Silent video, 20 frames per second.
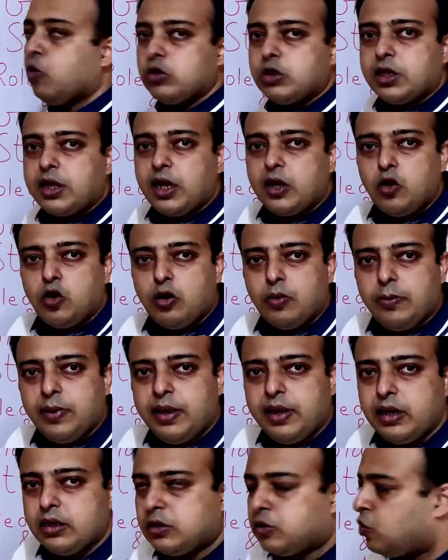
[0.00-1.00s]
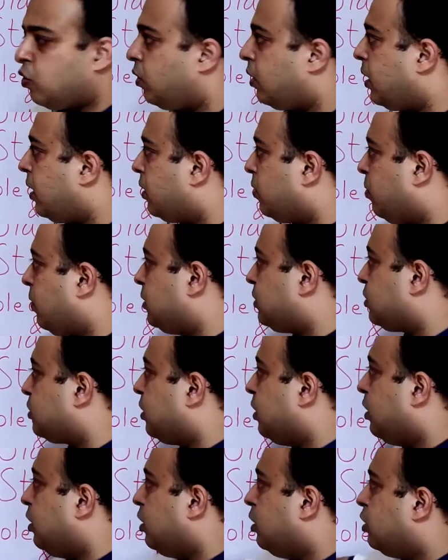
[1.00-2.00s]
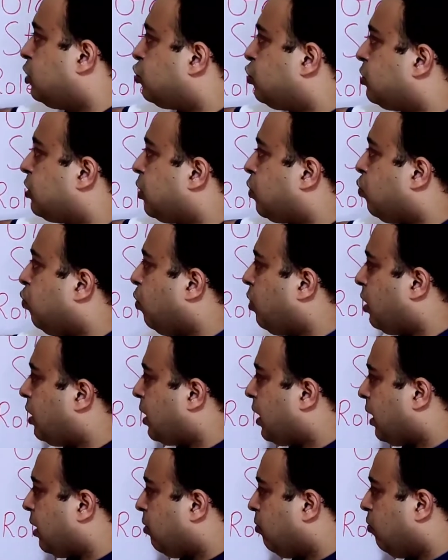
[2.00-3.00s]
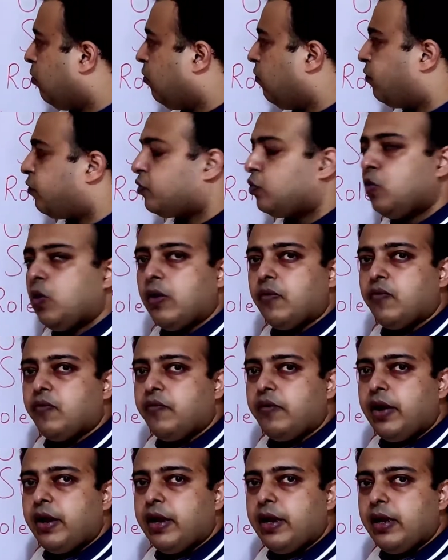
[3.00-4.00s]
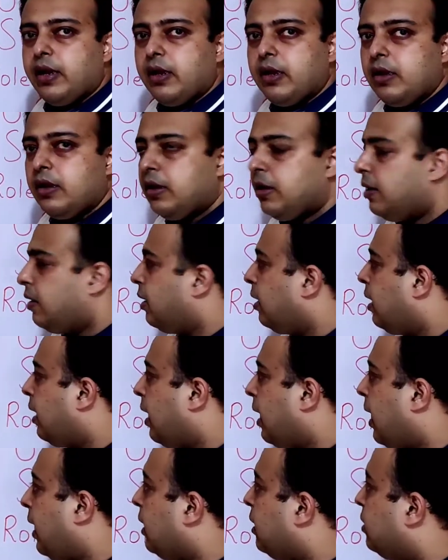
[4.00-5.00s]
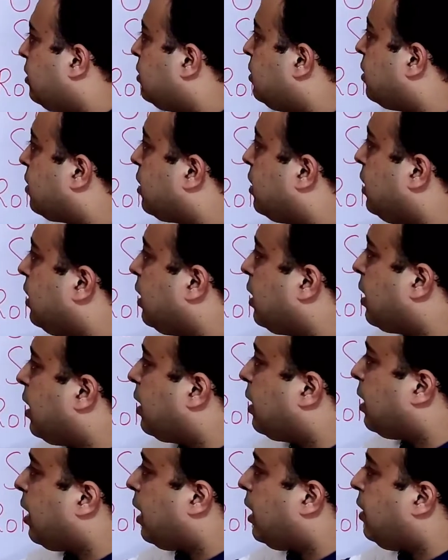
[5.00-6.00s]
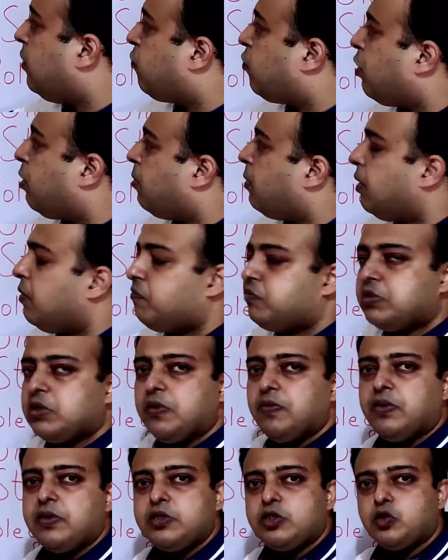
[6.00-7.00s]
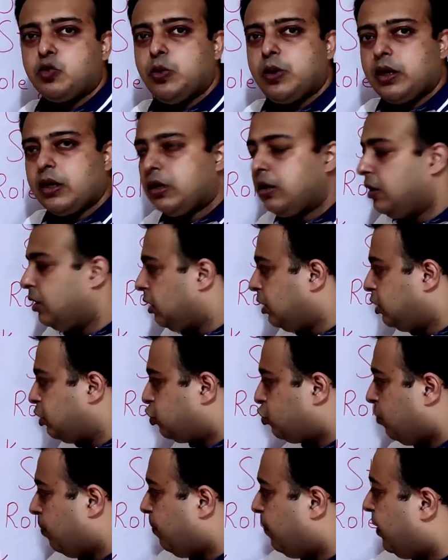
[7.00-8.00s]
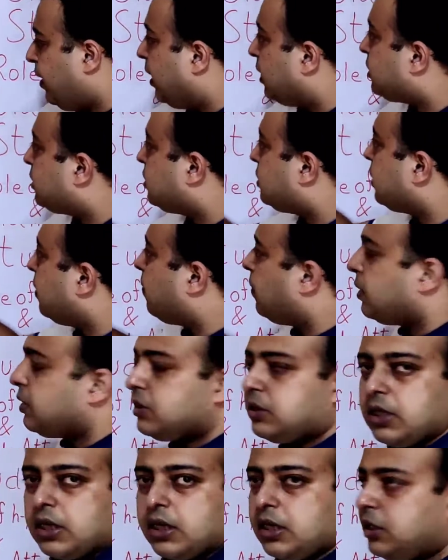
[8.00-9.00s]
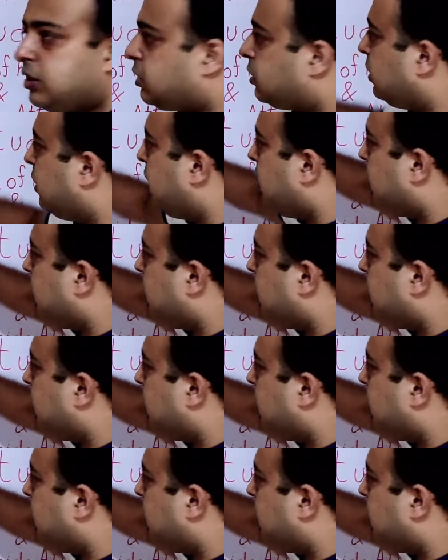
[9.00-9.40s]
both cannot be controlled at once. So the rook can move to f5 and the king can hide from f7 square. So bh7 check is